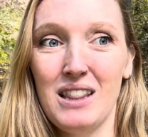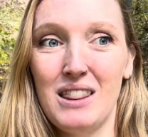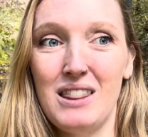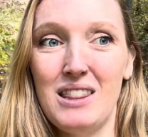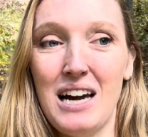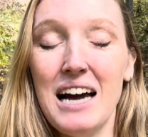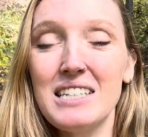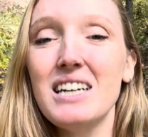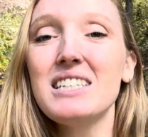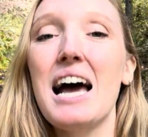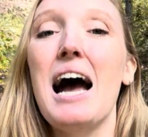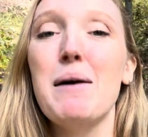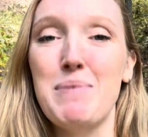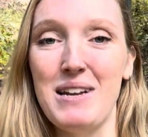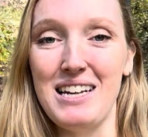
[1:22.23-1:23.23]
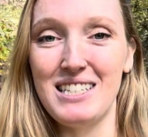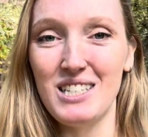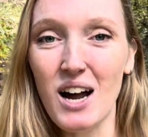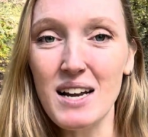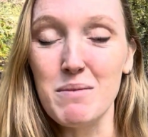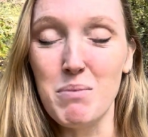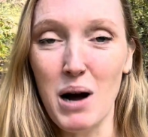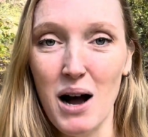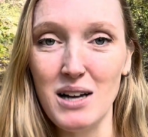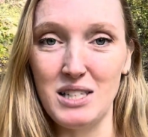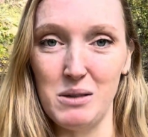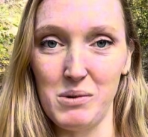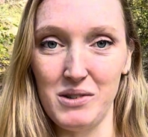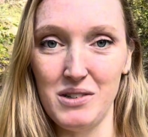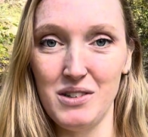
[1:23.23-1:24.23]
That does happen. It's not
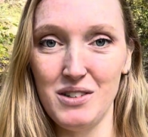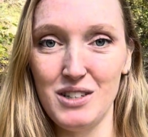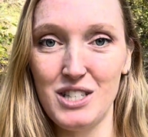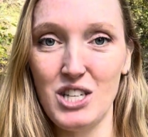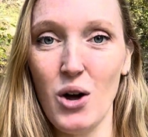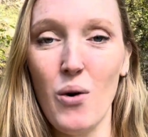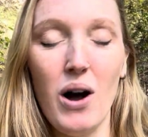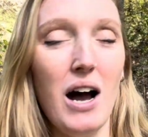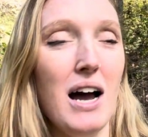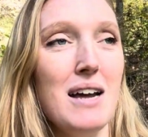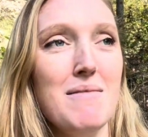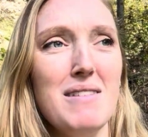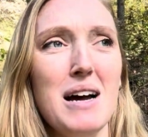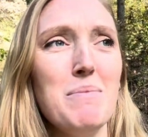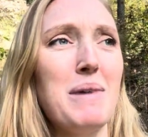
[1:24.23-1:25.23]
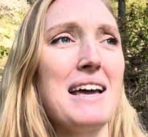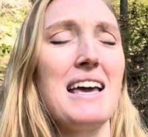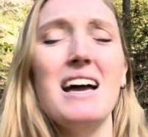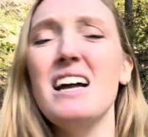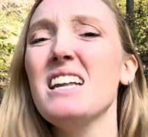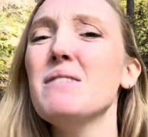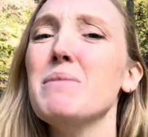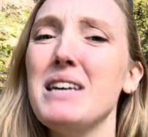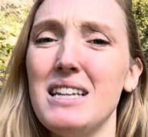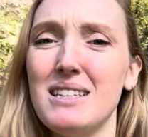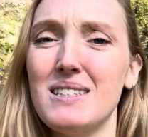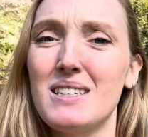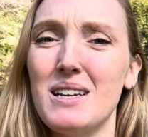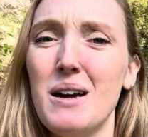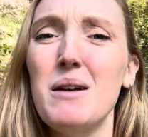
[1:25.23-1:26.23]
impossible. So I am not by any
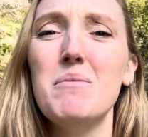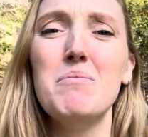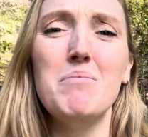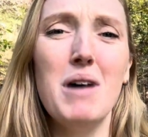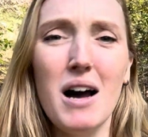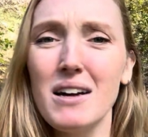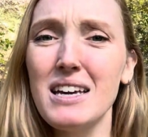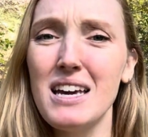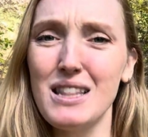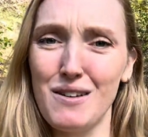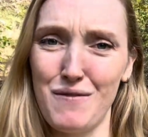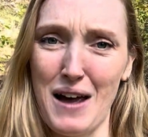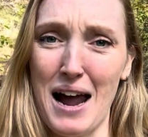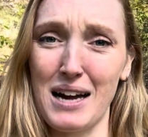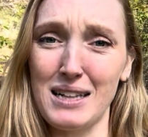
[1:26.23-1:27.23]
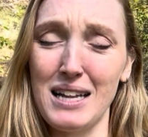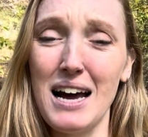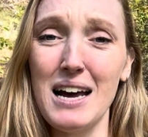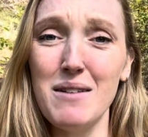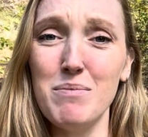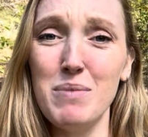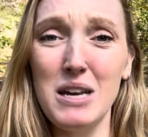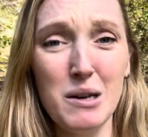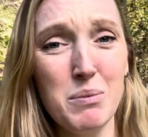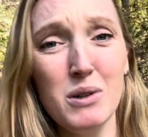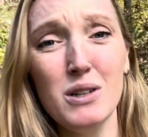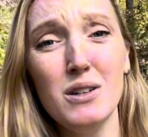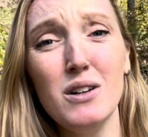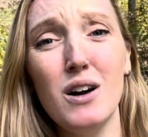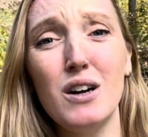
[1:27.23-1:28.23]
means mocking the fact that
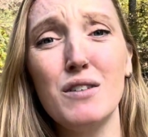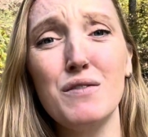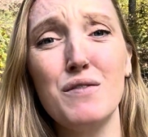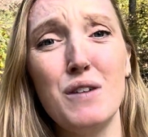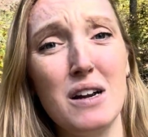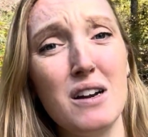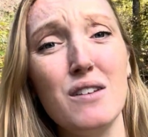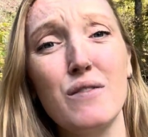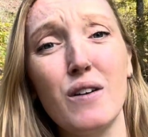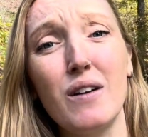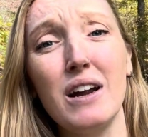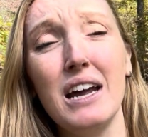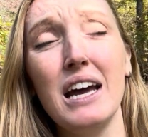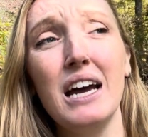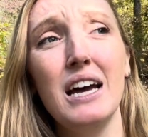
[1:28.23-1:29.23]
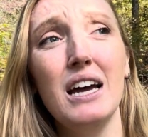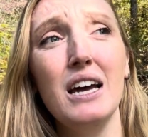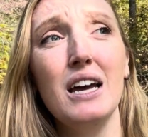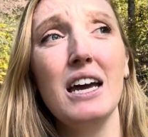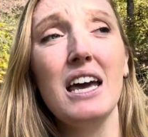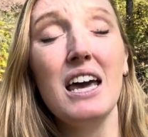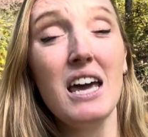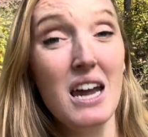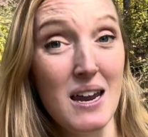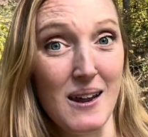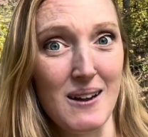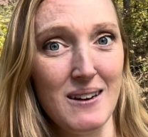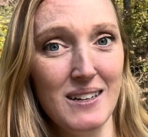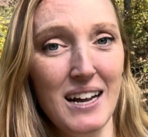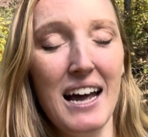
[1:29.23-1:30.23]
people are very, very
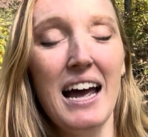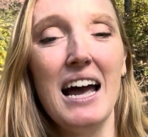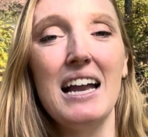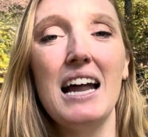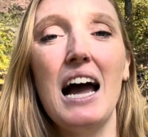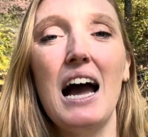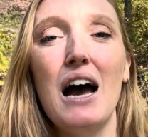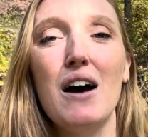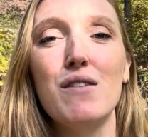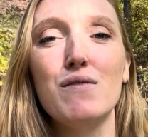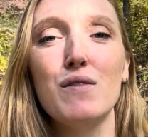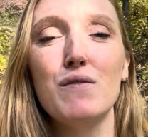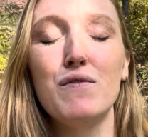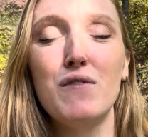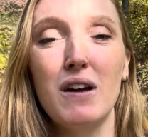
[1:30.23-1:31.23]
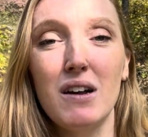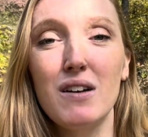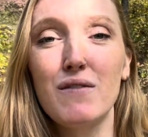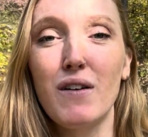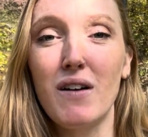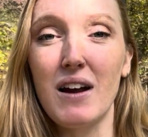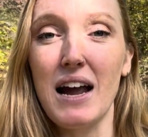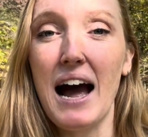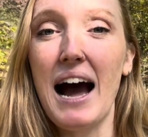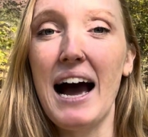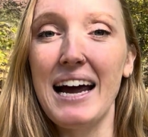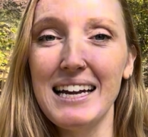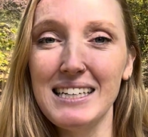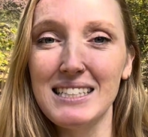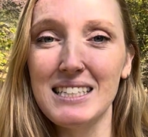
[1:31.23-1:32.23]
heated and have very, very
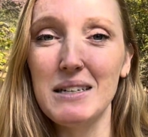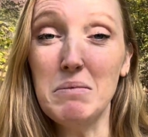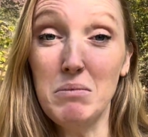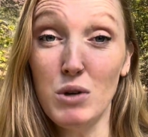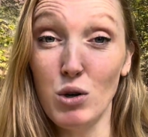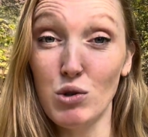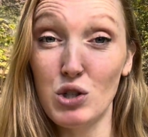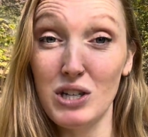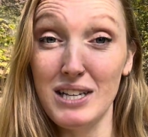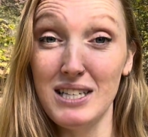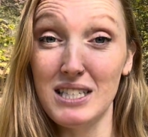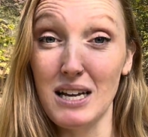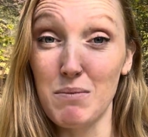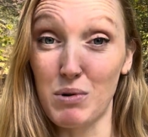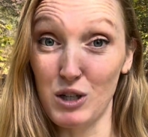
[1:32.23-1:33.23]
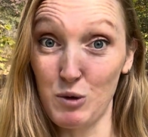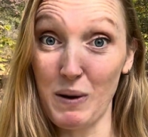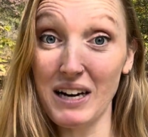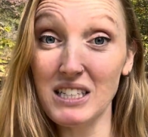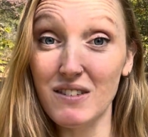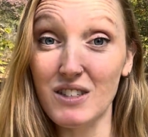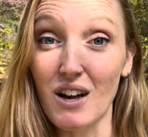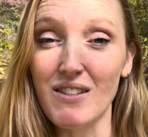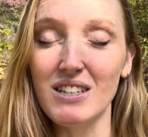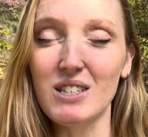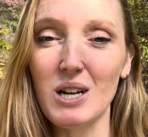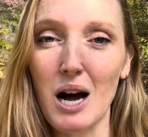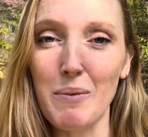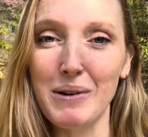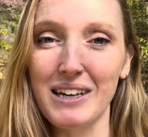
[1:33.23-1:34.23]
heightened emotions and perspectives on this
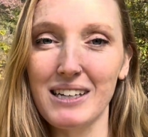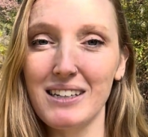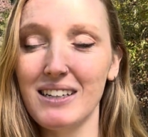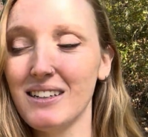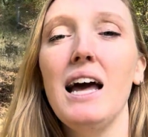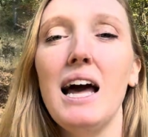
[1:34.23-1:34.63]
topic.